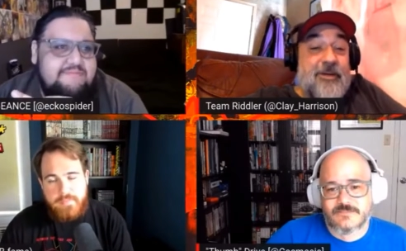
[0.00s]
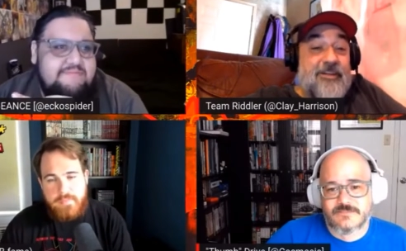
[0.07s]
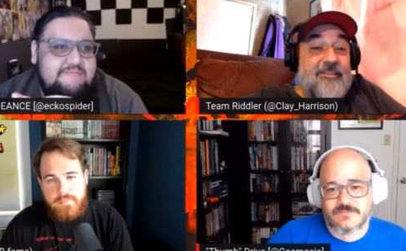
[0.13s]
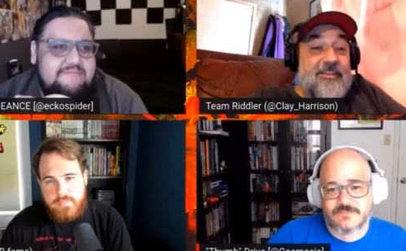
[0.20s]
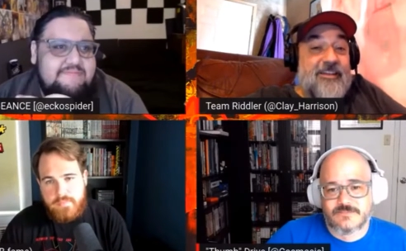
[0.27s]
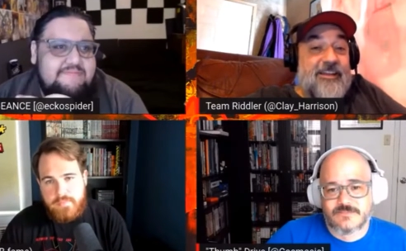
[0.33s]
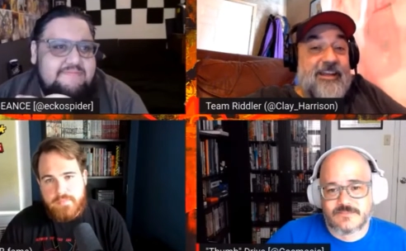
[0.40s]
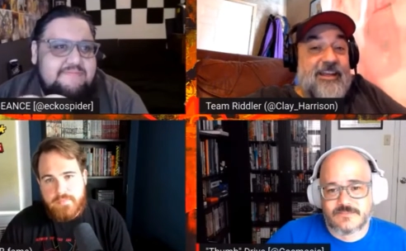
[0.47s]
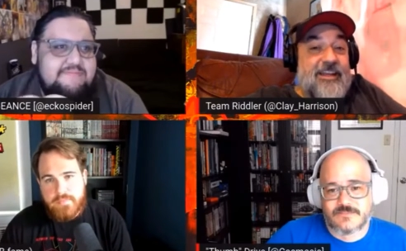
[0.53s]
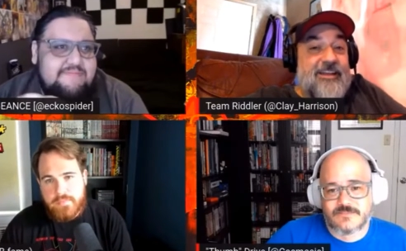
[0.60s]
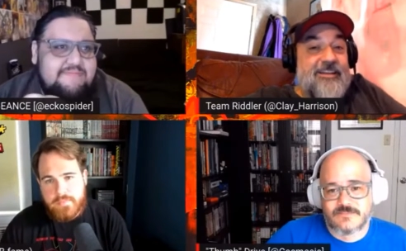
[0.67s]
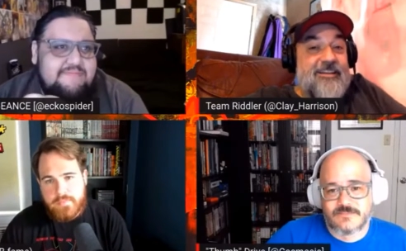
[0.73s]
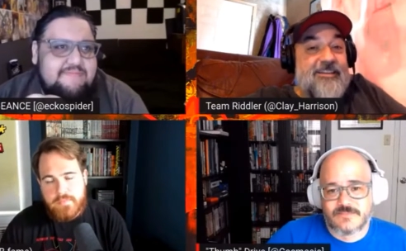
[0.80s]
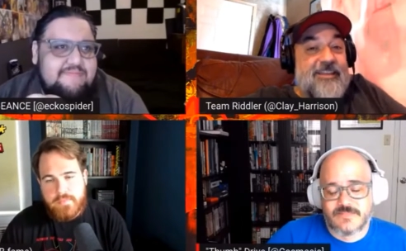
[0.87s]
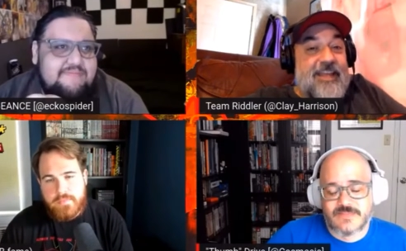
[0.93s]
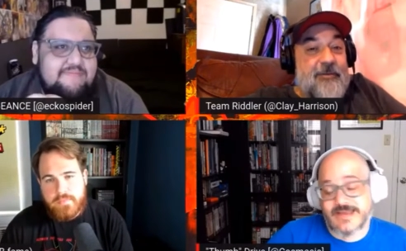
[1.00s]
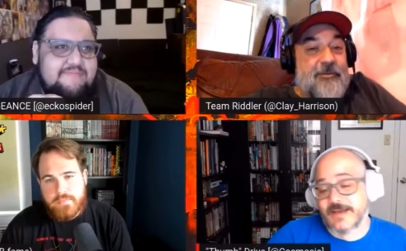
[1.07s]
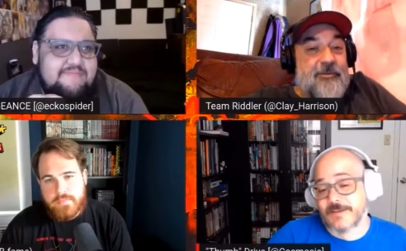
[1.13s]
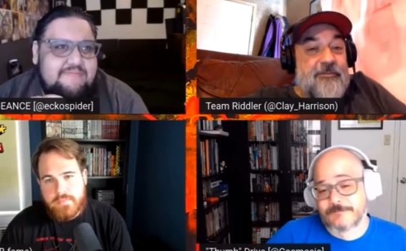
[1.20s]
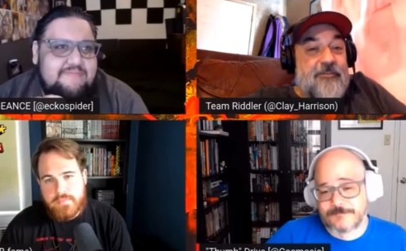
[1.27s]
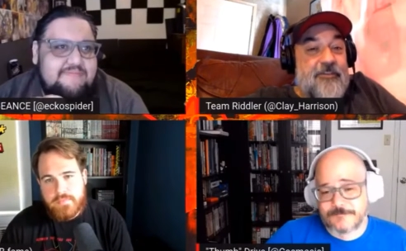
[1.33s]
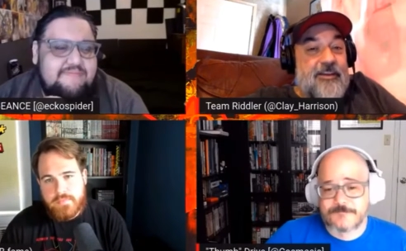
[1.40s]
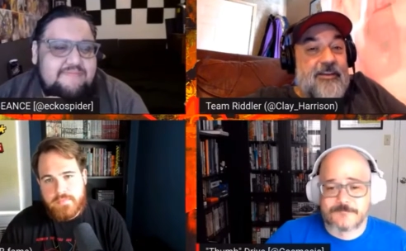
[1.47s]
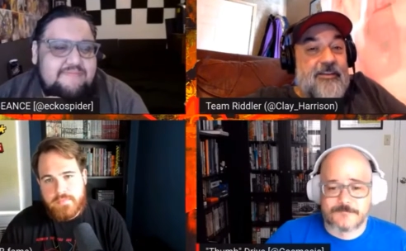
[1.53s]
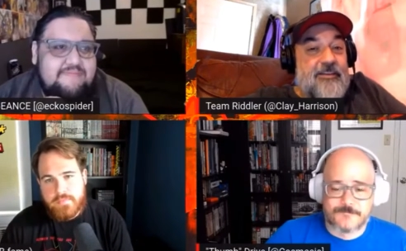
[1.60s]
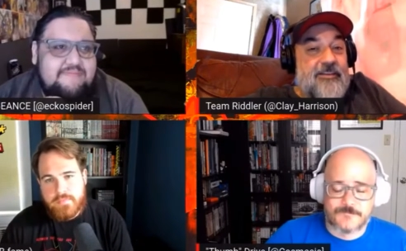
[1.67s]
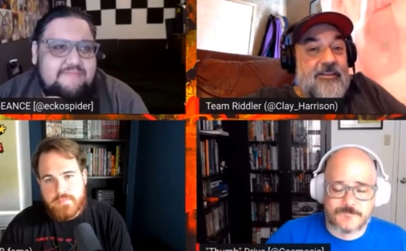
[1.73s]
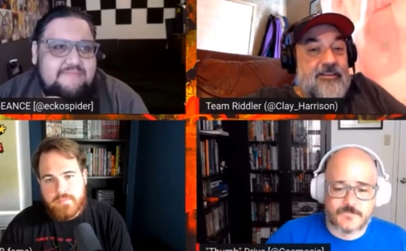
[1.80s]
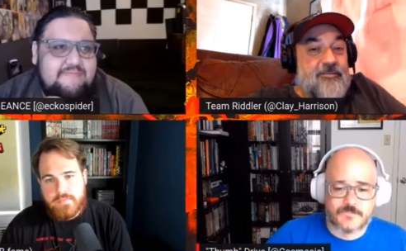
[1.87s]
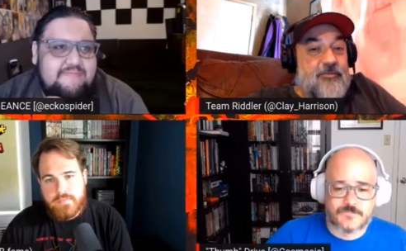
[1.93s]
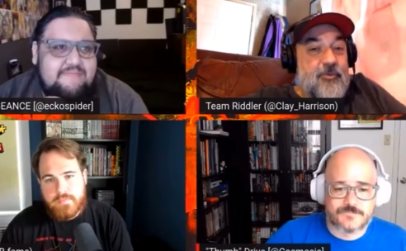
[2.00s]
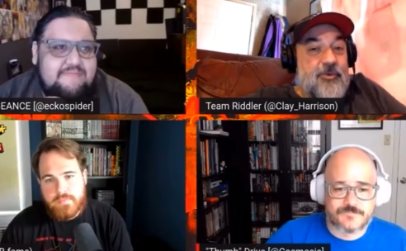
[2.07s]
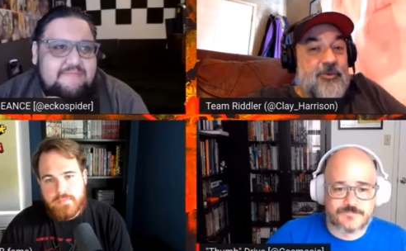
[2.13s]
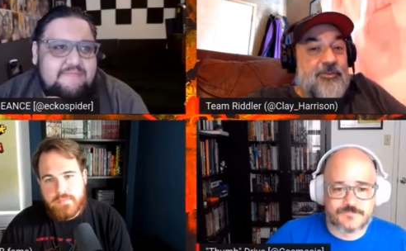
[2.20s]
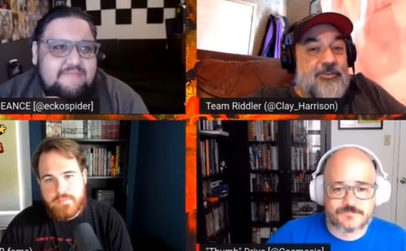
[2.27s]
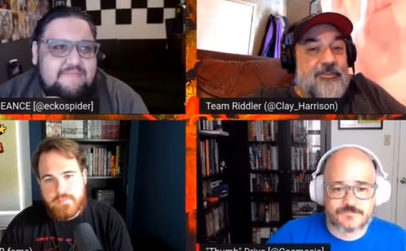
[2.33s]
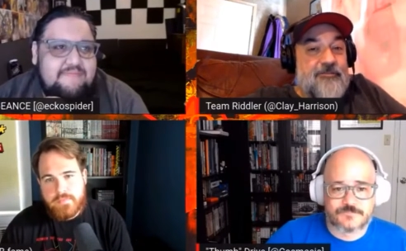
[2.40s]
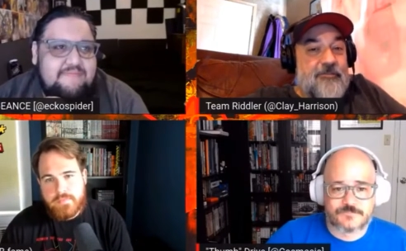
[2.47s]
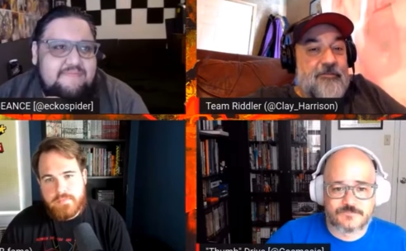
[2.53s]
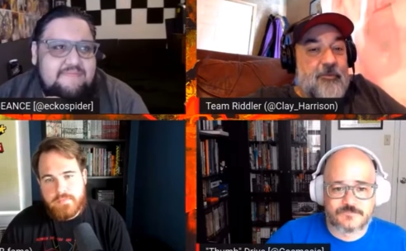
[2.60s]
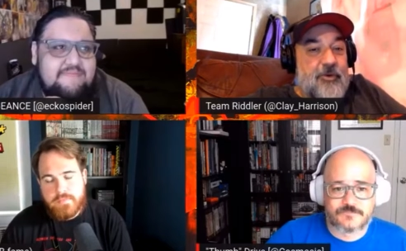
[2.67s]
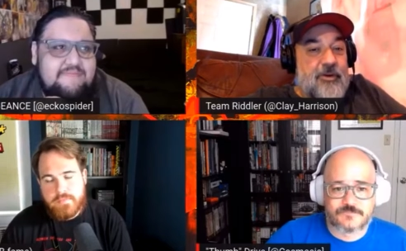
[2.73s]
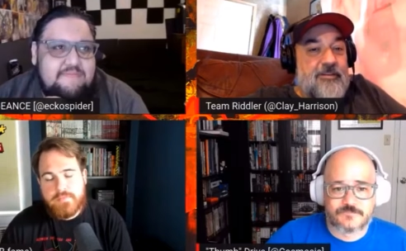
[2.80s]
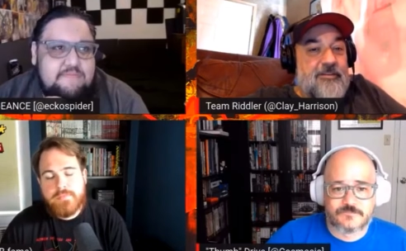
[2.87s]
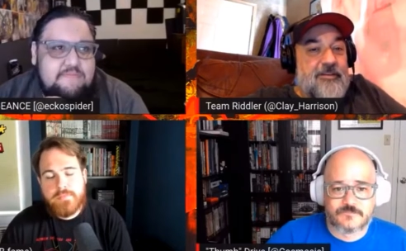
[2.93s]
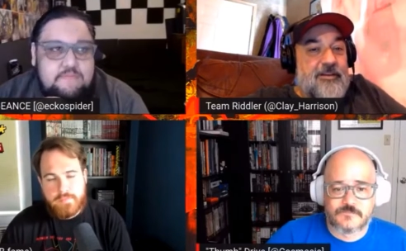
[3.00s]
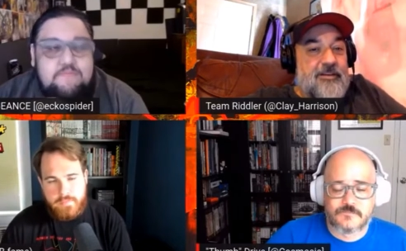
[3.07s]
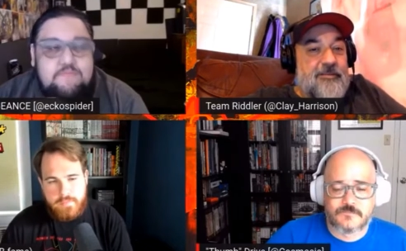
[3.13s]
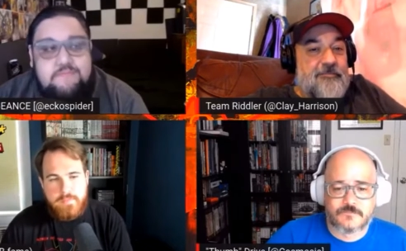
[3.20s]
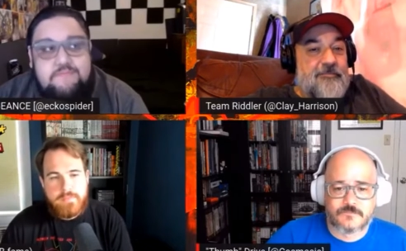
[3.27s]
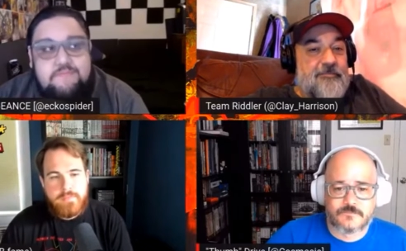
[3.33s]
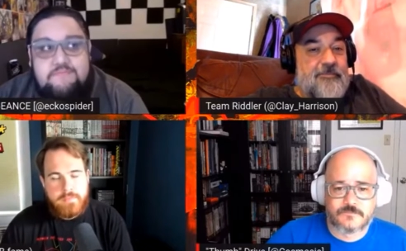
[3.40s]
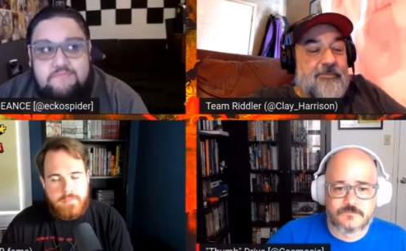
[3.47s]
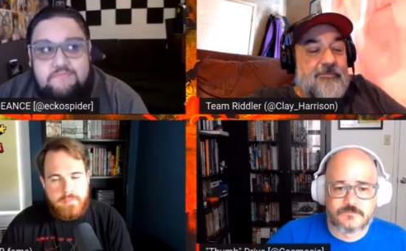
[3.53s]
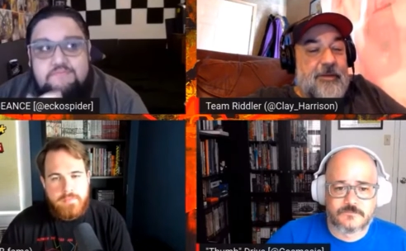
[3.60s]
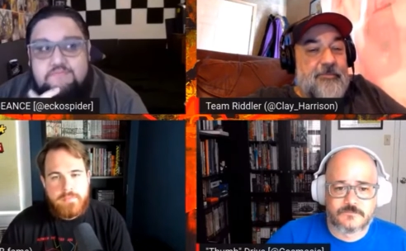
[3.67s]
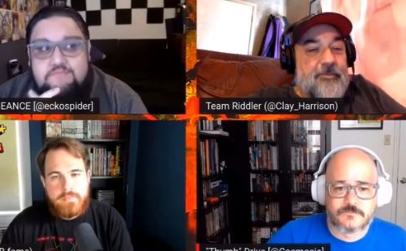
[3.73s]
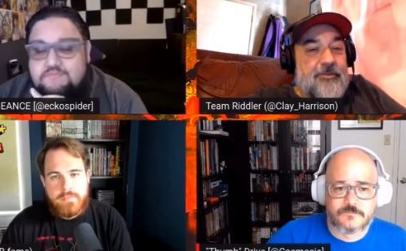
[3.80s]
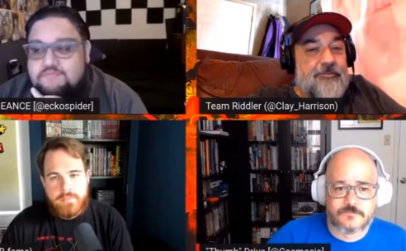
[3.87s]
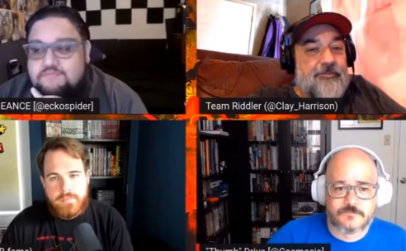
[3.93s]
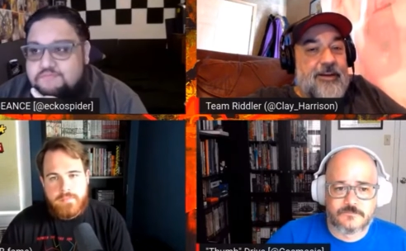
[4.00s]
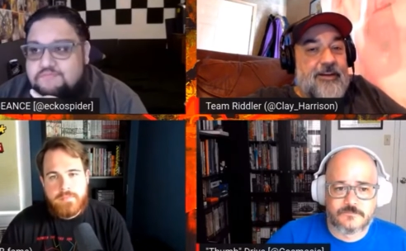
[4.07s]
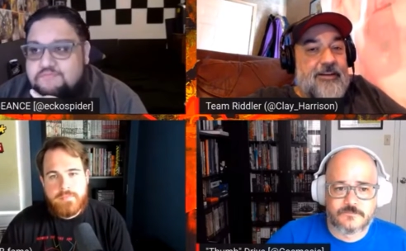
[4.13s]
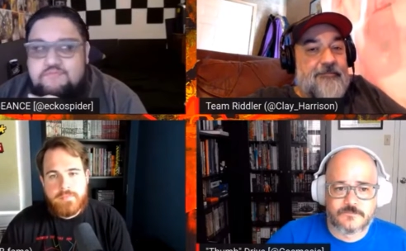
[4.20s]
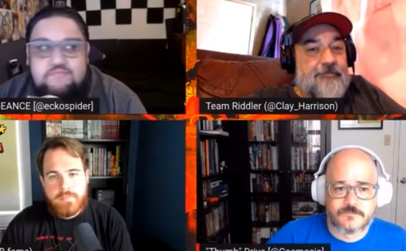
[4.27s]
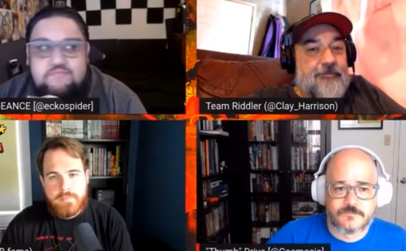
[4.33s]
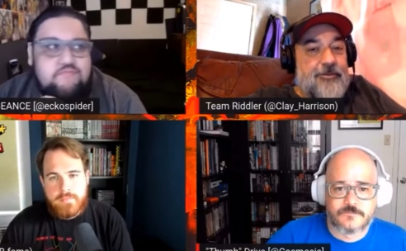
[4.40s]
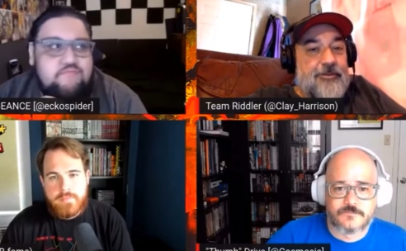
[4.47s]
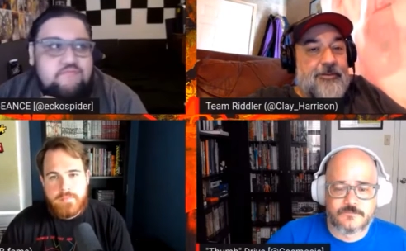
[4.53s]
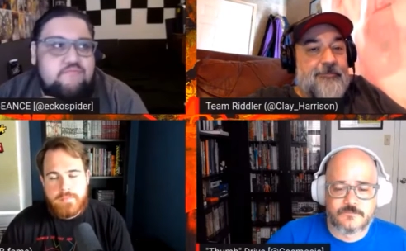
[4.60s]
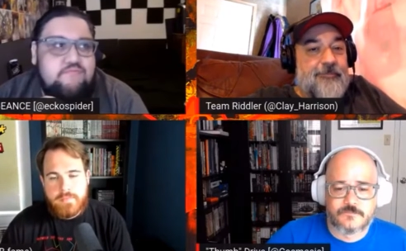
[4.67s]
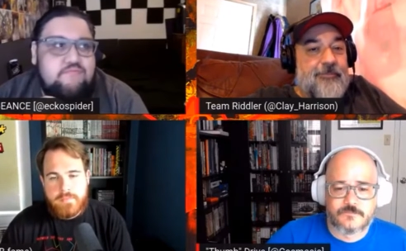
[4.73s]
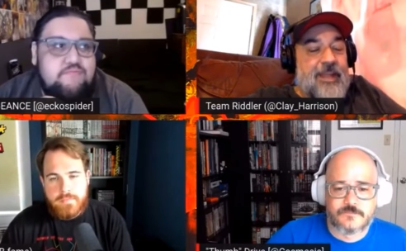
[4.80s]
Speaker 1: But then again, that would yeah. fit in this world of what uh, people are fighting for.